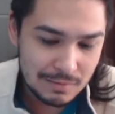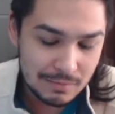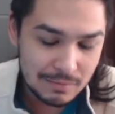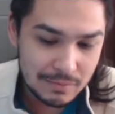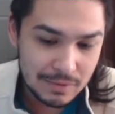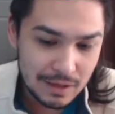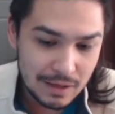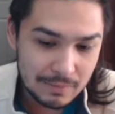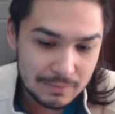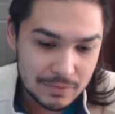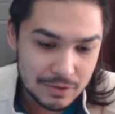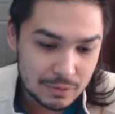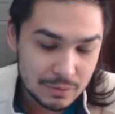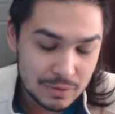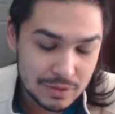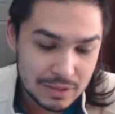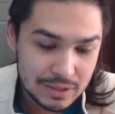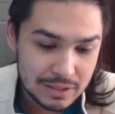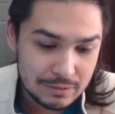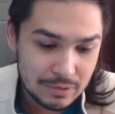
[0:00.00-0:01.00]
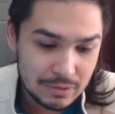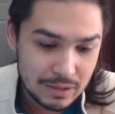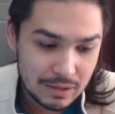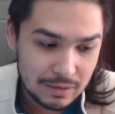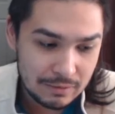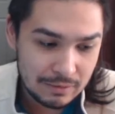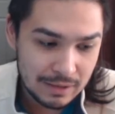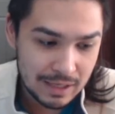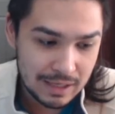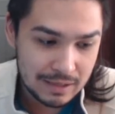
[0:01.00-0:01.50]
but, so we'll see what
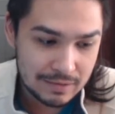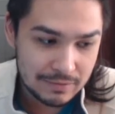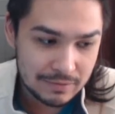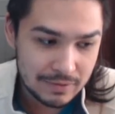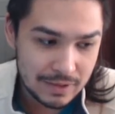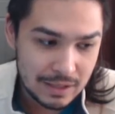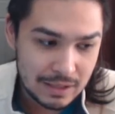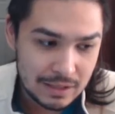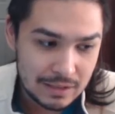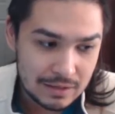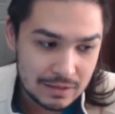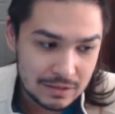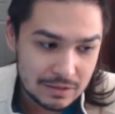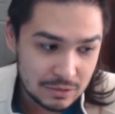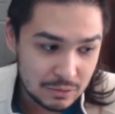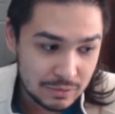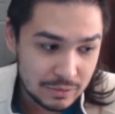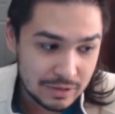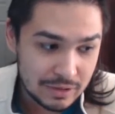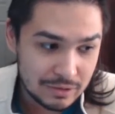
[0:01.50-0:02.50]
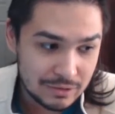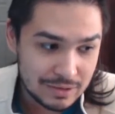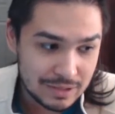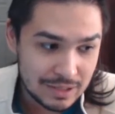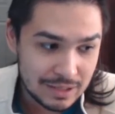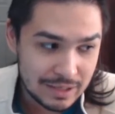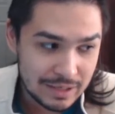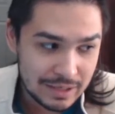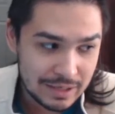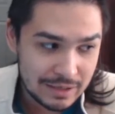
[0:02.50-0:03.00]
kind of story goes
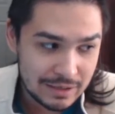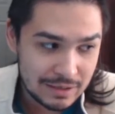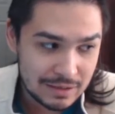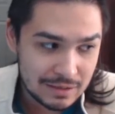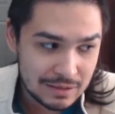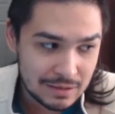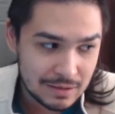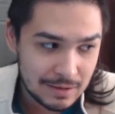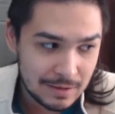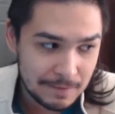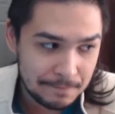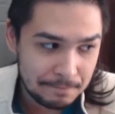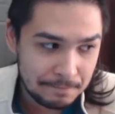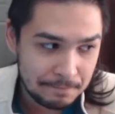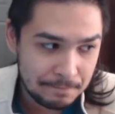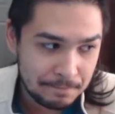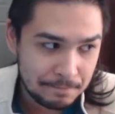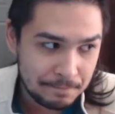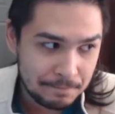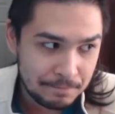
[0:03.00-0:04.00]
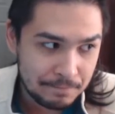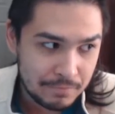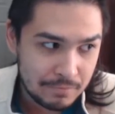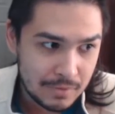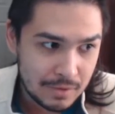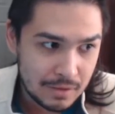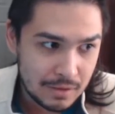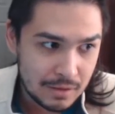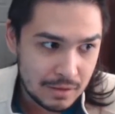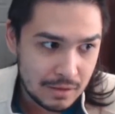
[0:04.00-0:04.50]
on here.
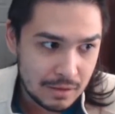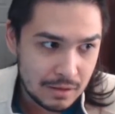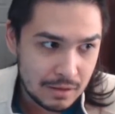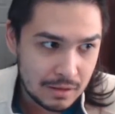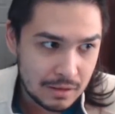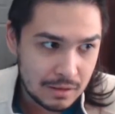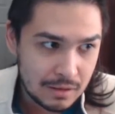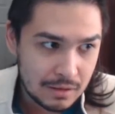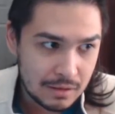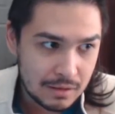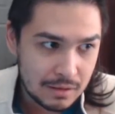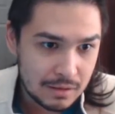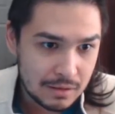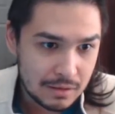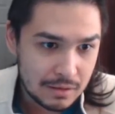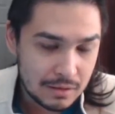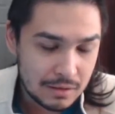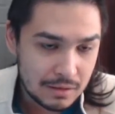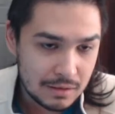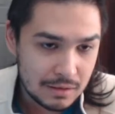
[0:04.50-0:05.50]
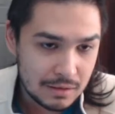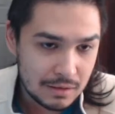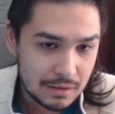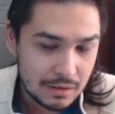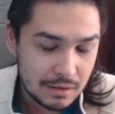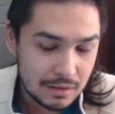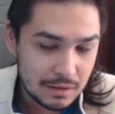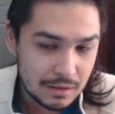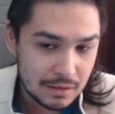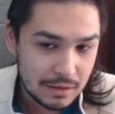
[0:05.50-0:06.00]
Yeah,
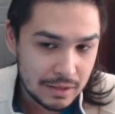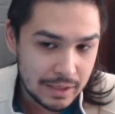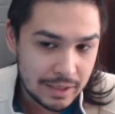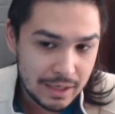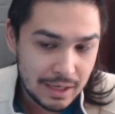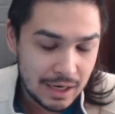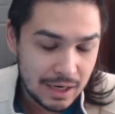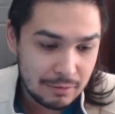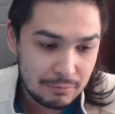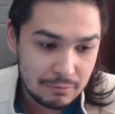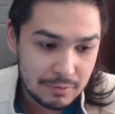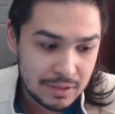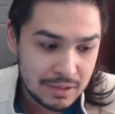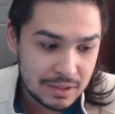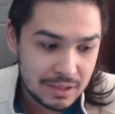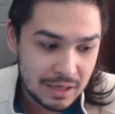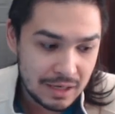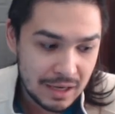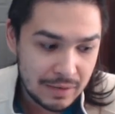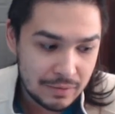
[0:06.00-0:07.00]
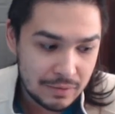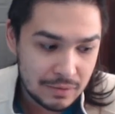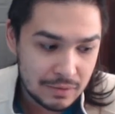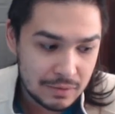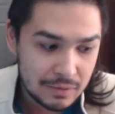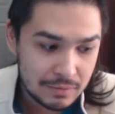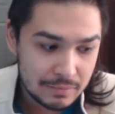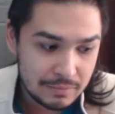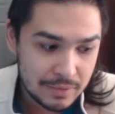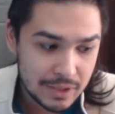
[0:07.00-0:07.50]
I really
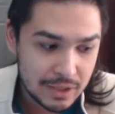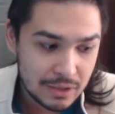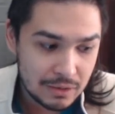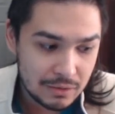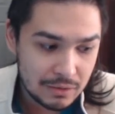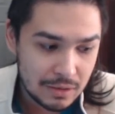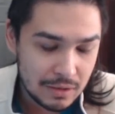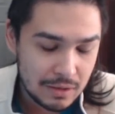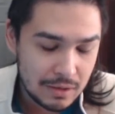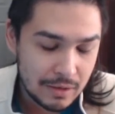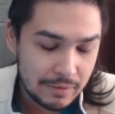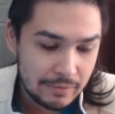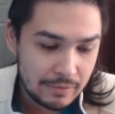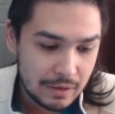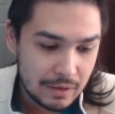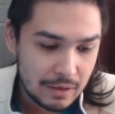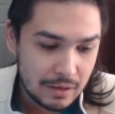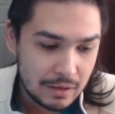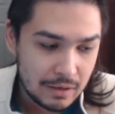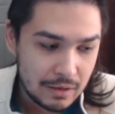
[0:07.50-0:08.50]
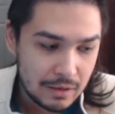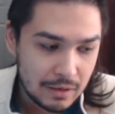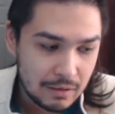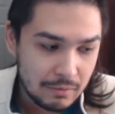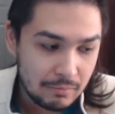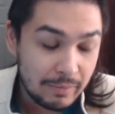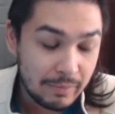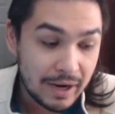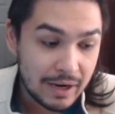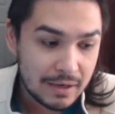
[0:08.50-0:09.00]
never, you know,
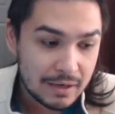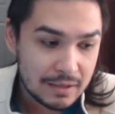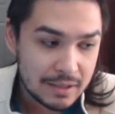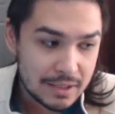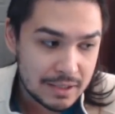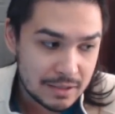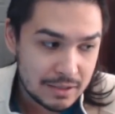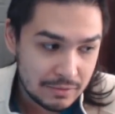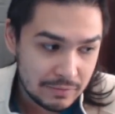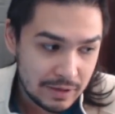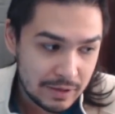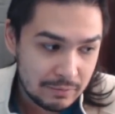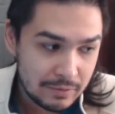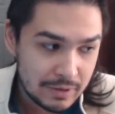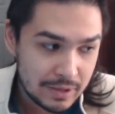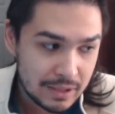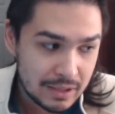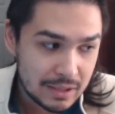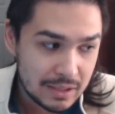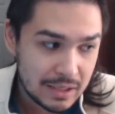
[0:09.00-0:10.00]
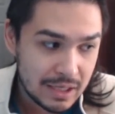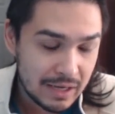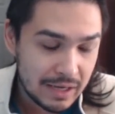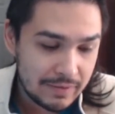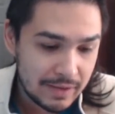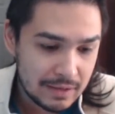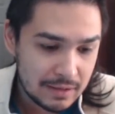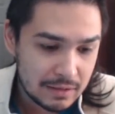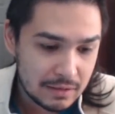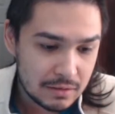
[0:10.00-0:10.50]
back in season 3, when they did have
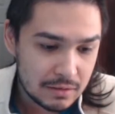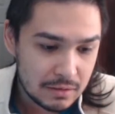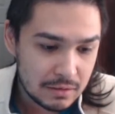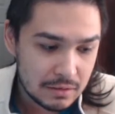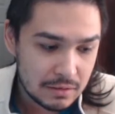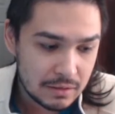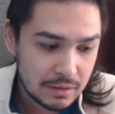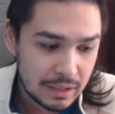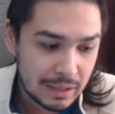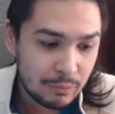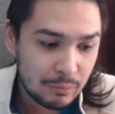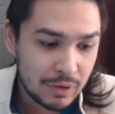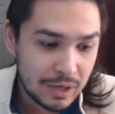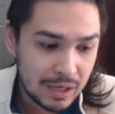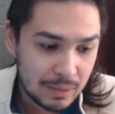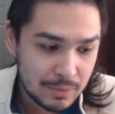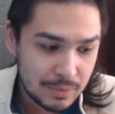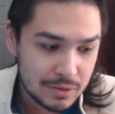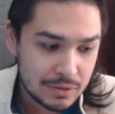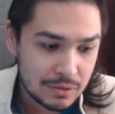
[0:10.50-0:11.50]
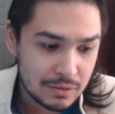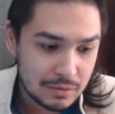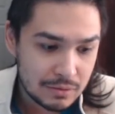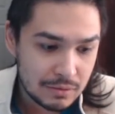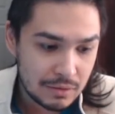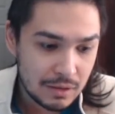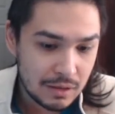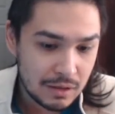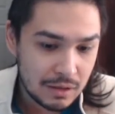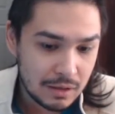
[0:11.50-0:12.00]
that one
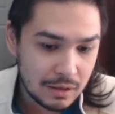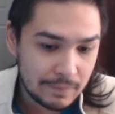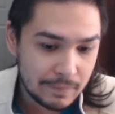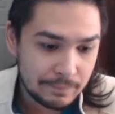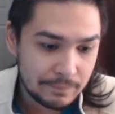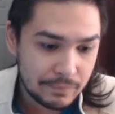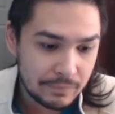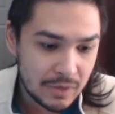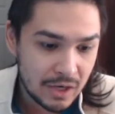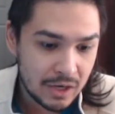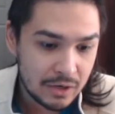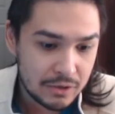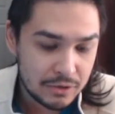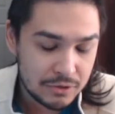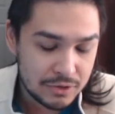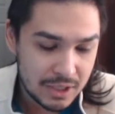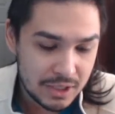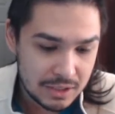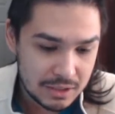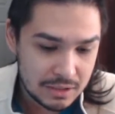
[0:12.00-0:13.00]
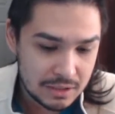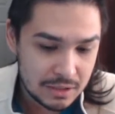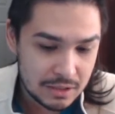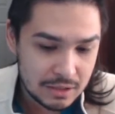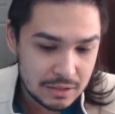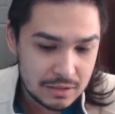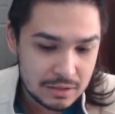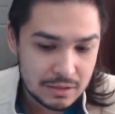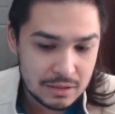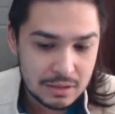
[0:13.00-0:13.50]
episode, on New
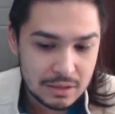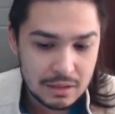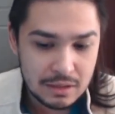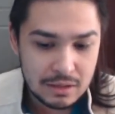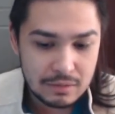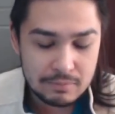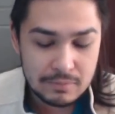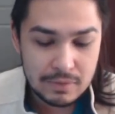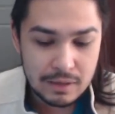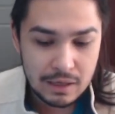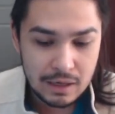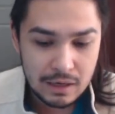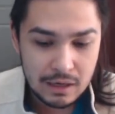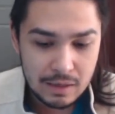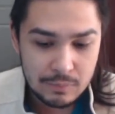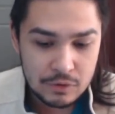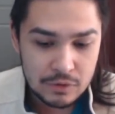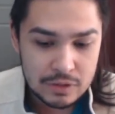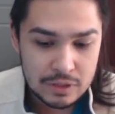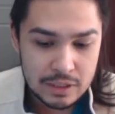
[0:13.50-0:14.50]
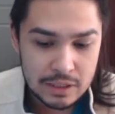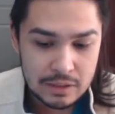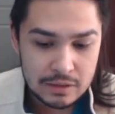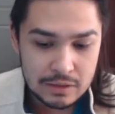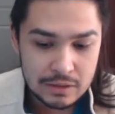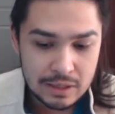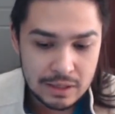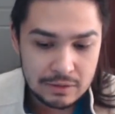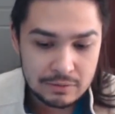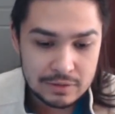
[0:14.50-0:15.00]
Genesis, and Makam was
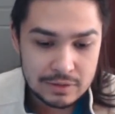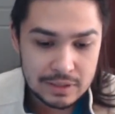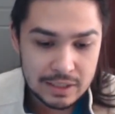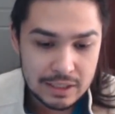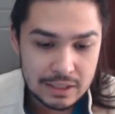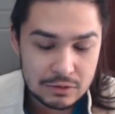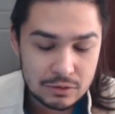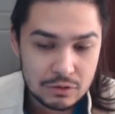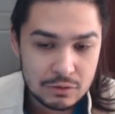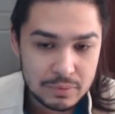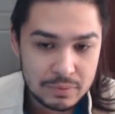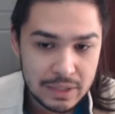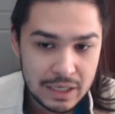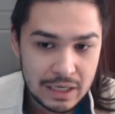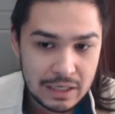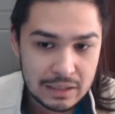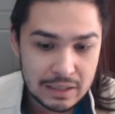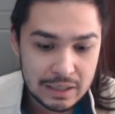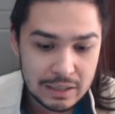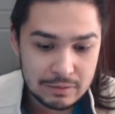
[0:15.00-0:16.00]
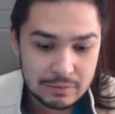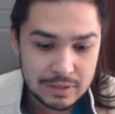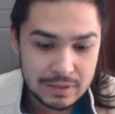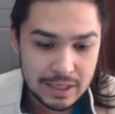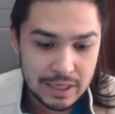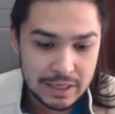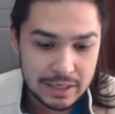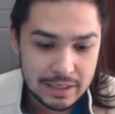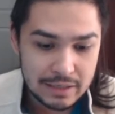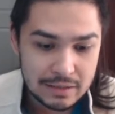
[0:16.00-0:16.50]
there, and that was, like, the whole plot line was
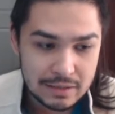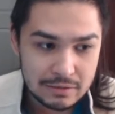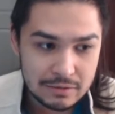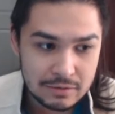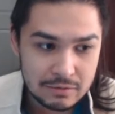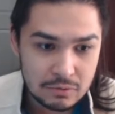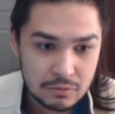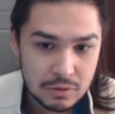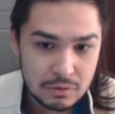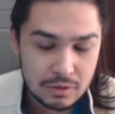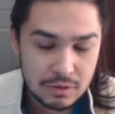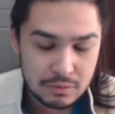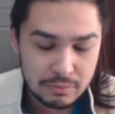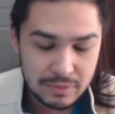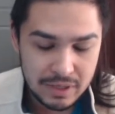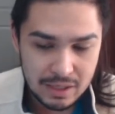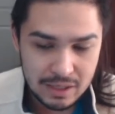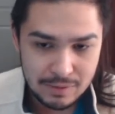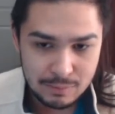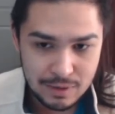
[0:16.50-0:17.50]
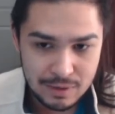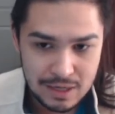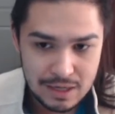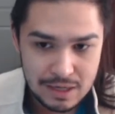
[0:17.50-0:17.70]
that he's going rogue and becoming